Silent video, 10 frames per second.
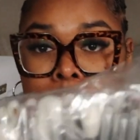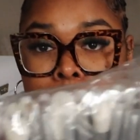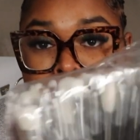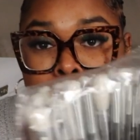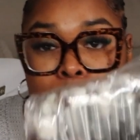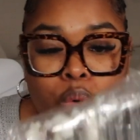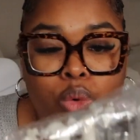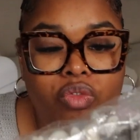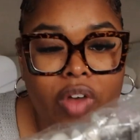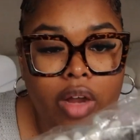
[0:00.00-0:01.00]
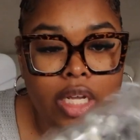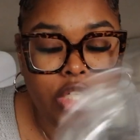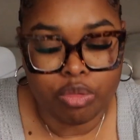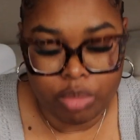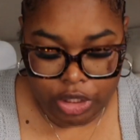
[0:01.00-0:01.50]
new
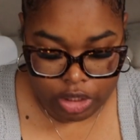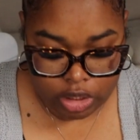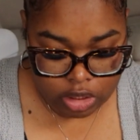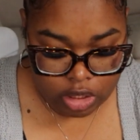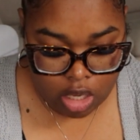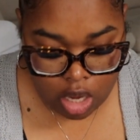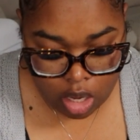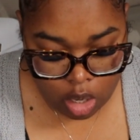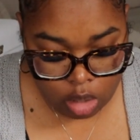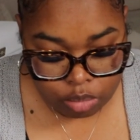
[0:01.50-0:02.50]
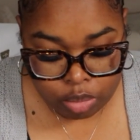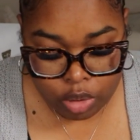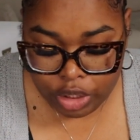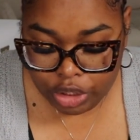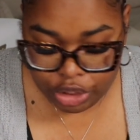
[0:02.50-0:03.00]
foundation brushes.
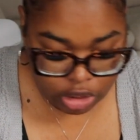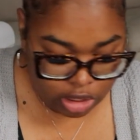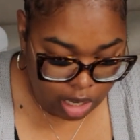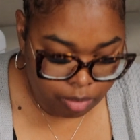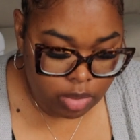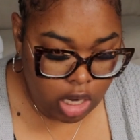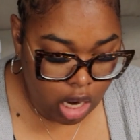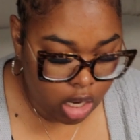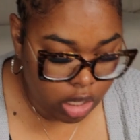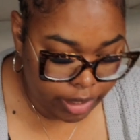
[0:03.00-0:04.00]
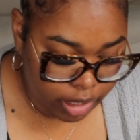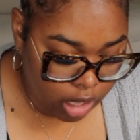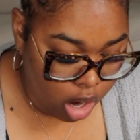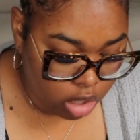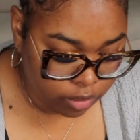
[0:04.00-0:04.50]
Pretty sure I'm not gonna need
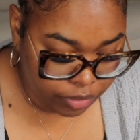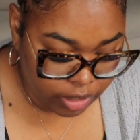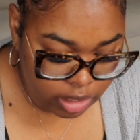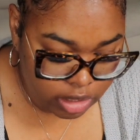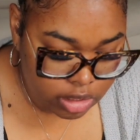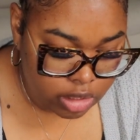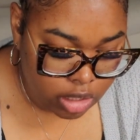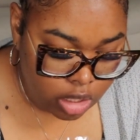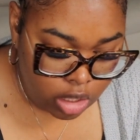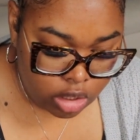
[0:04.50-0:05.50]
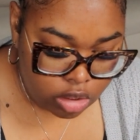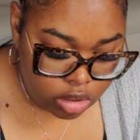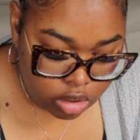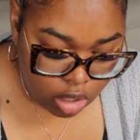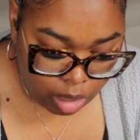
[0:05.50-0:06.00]
all of these.
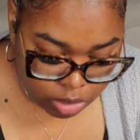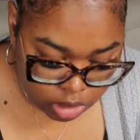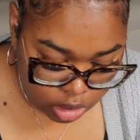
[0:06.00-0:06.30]
So I'm just